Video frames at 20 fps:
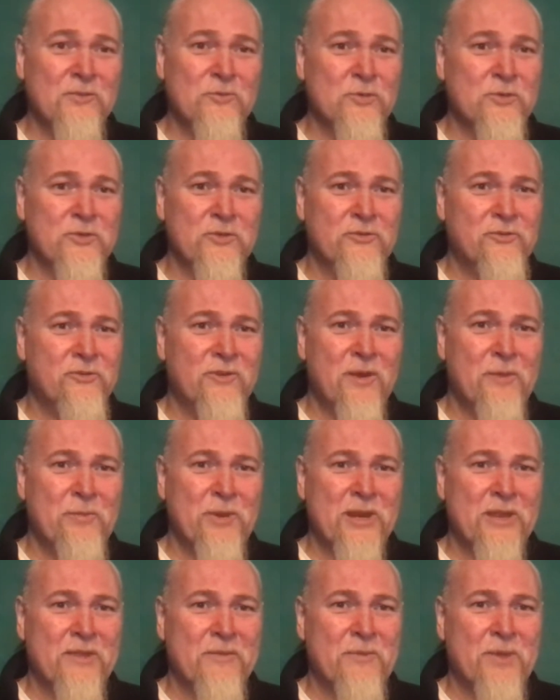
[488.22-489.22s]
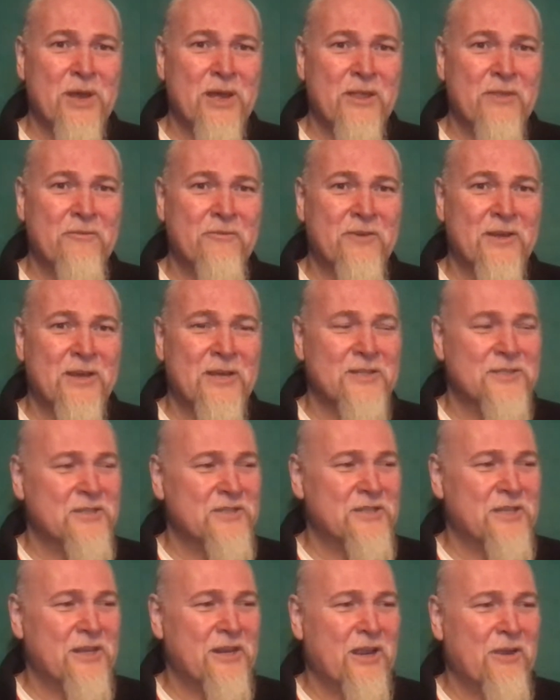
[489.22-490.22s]
which is far better than my other
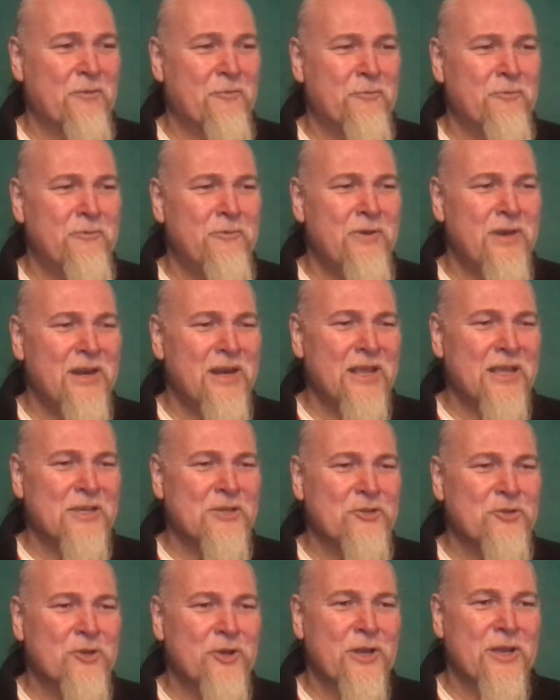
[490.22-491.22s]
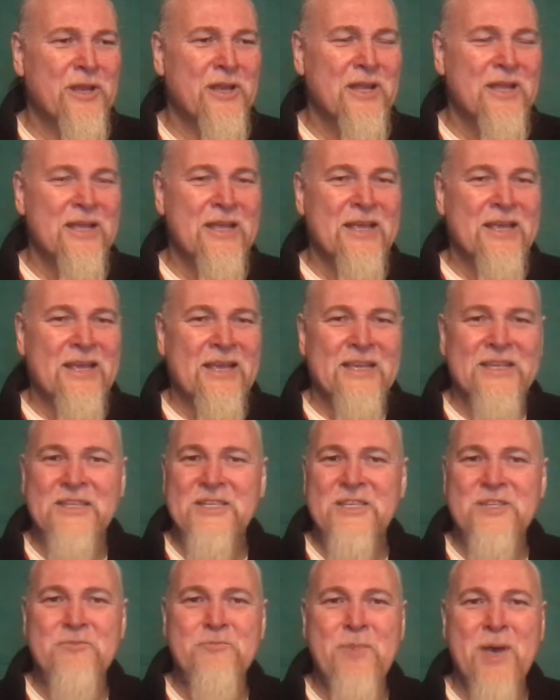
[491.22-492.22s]
fasts, and I really enjoy it, is
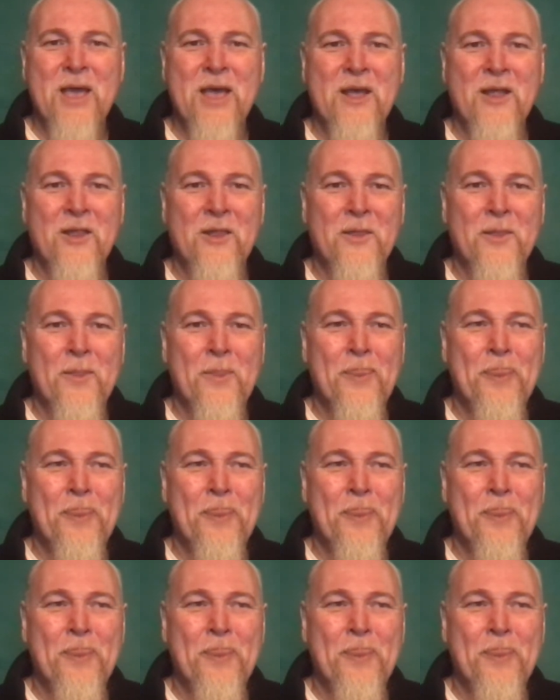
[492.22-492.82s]
smell.